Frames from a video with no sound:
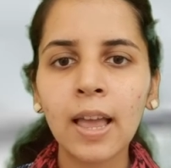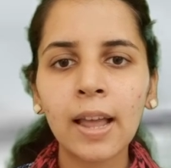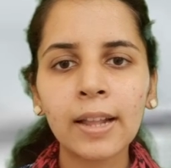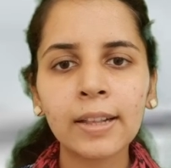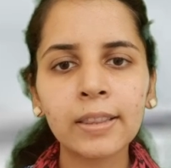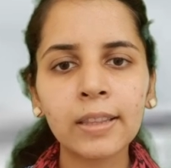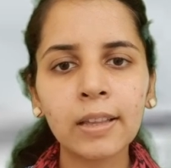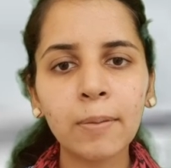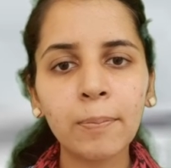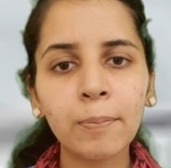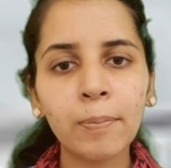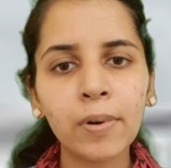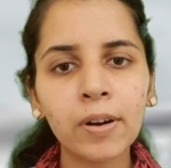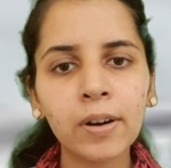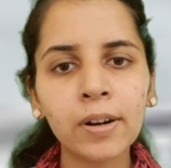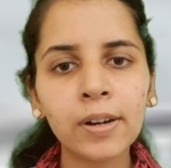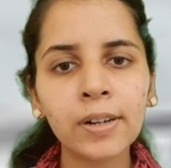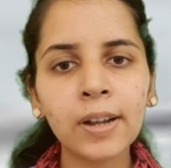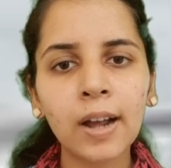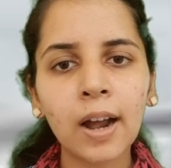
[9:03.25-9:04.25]
The
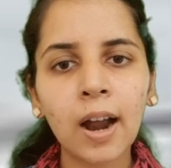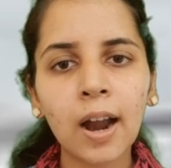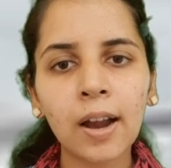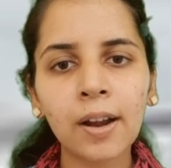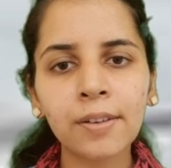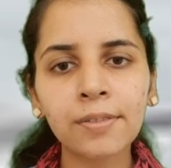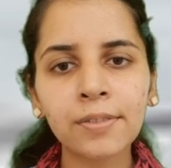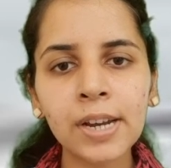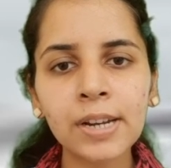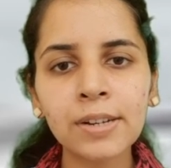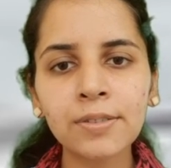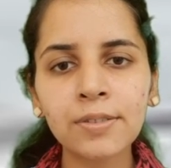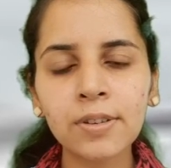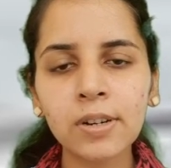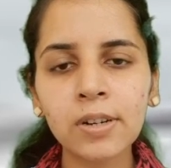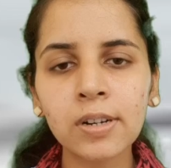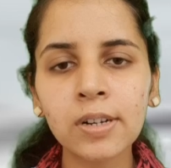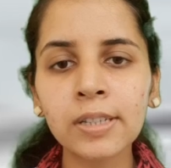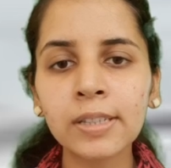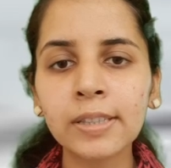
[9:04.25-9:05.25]
bird Arctic
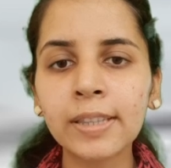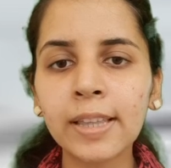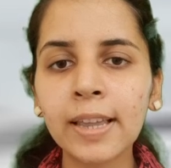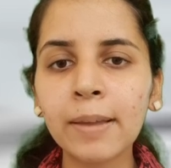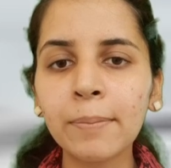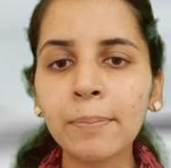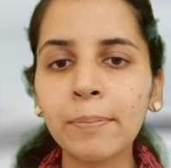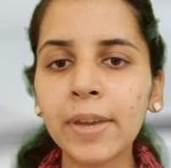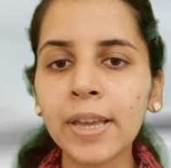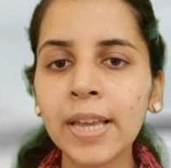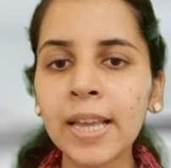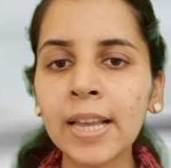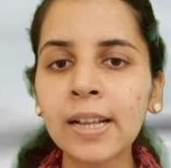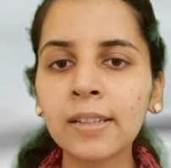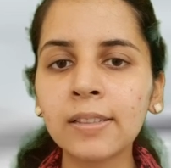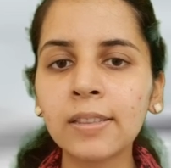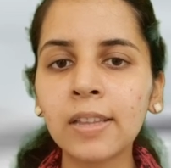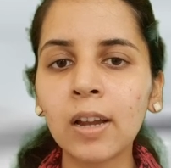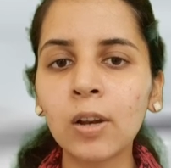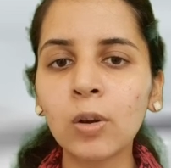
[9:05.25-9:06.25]
tern, they
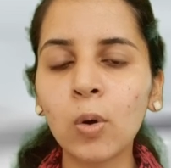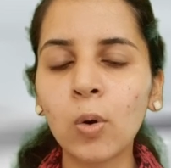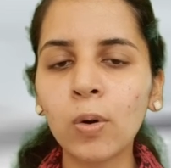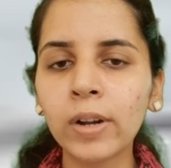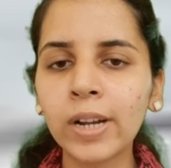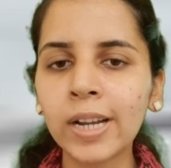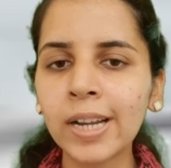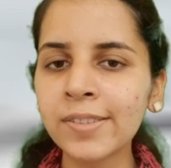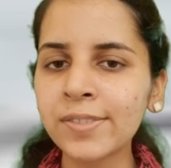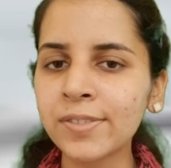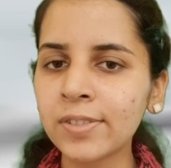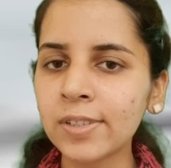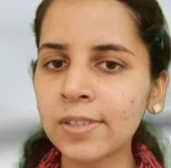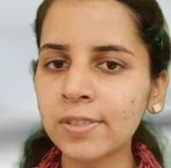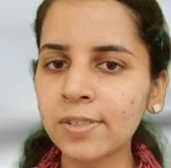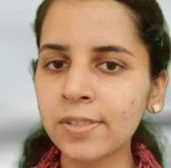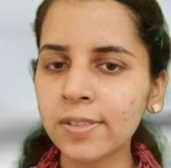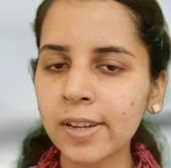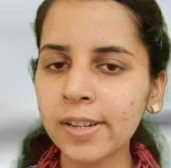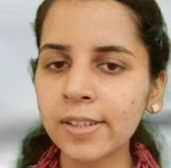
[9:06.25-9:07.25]
make the longest
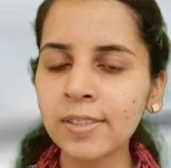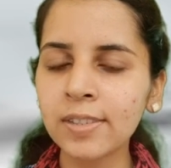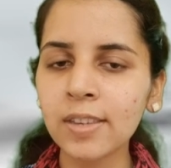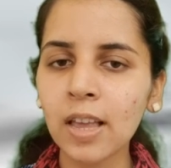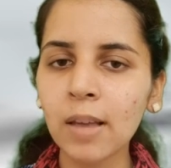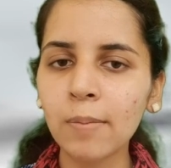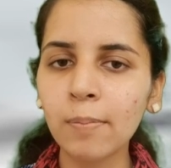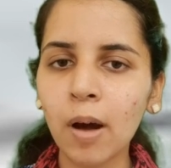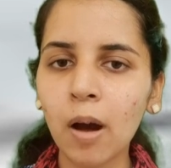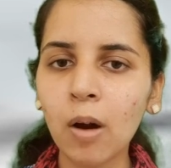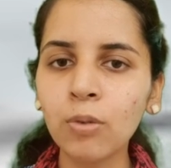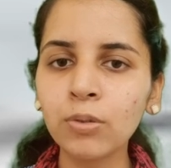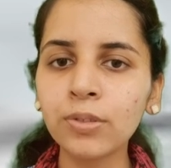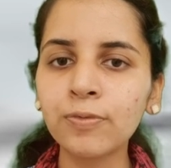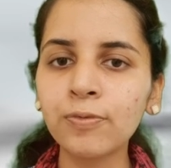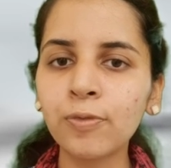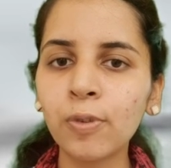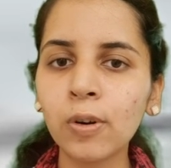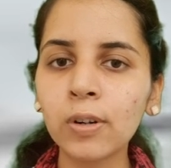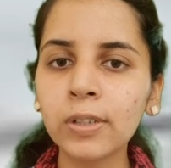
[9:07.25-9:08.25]
distance,
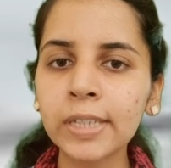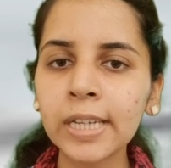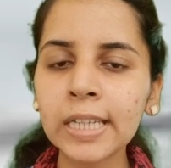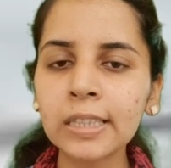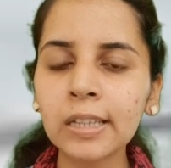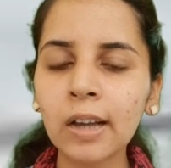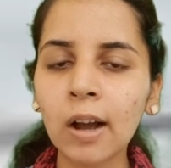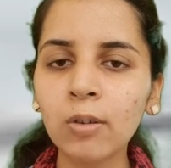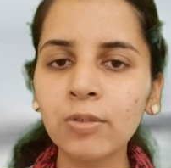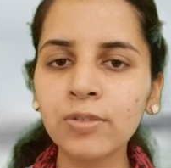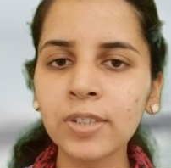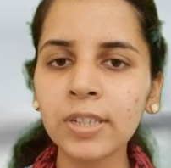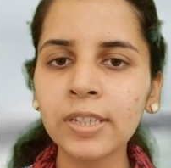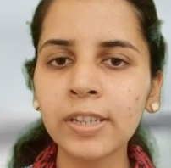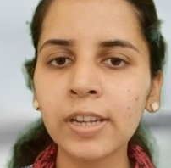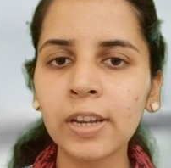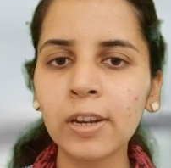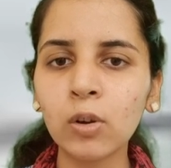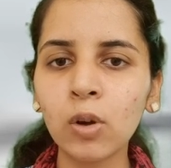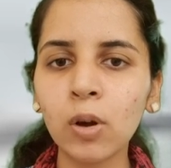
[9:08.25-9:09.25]
about
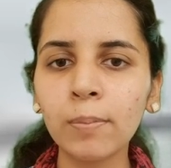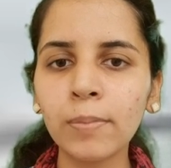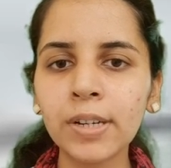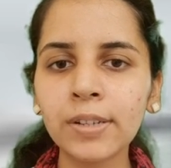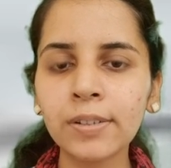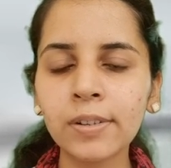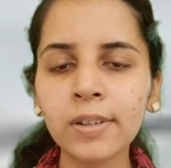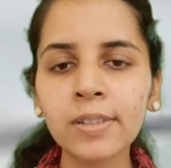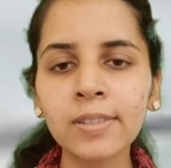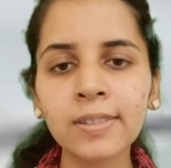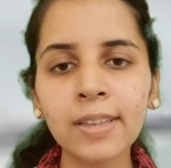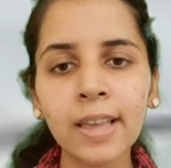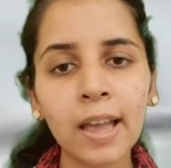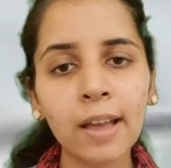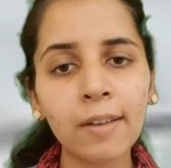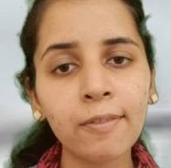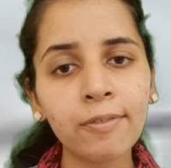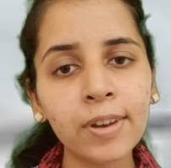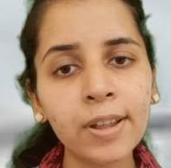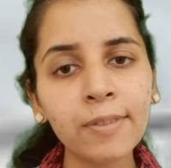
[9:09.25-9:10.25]
40,000 kilometers
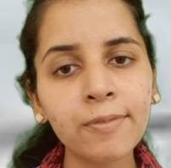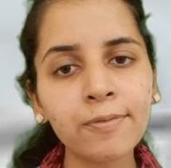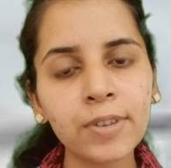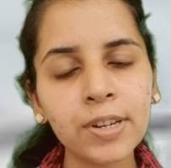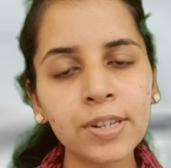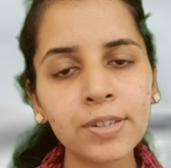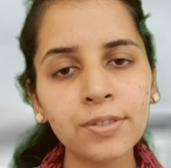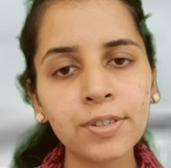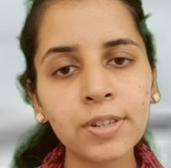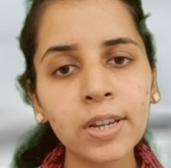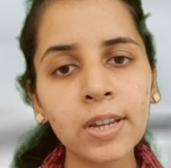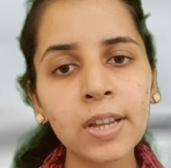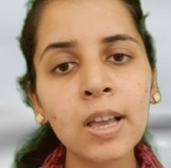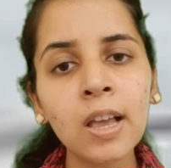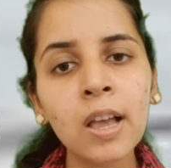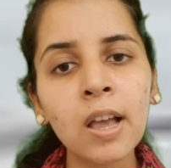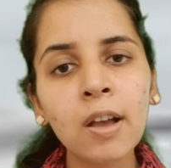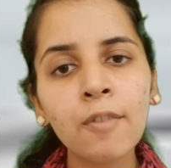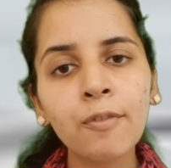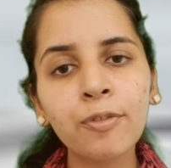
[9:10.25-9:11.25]
every winter,
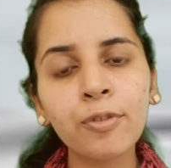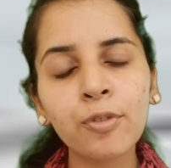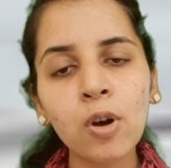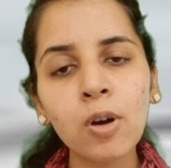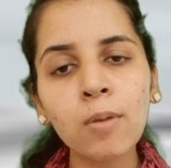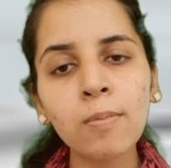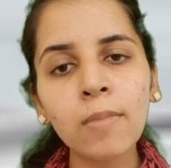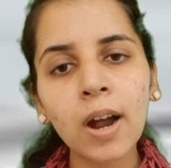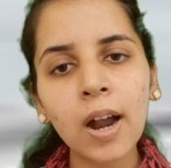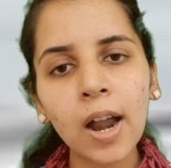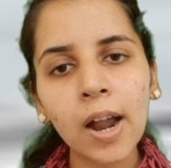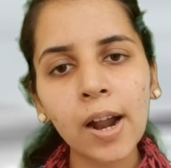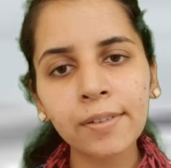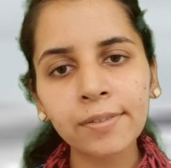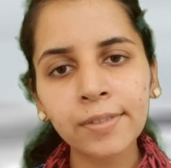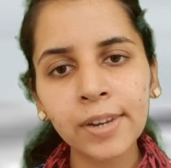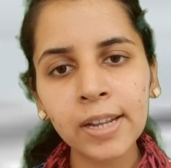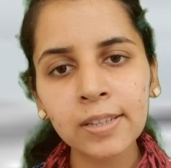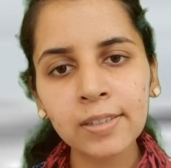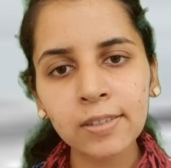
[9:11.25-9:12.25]
from
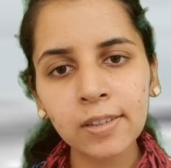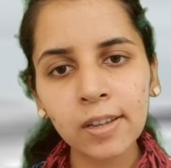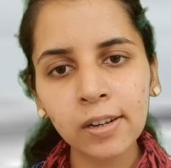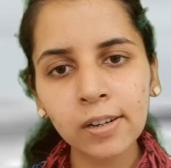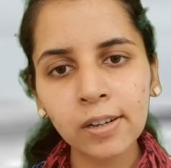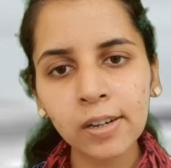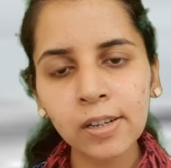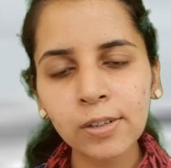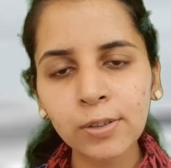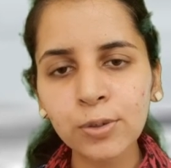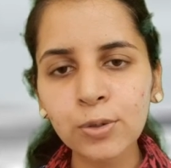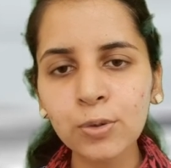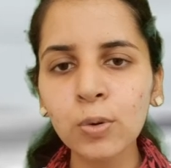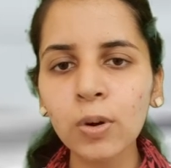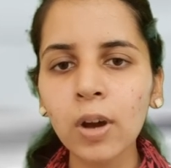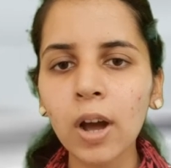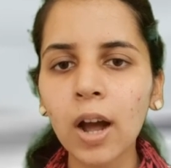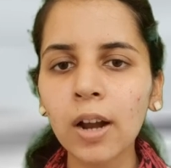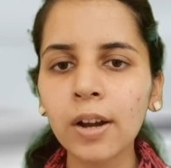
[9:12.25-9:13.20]
Arctic Circle to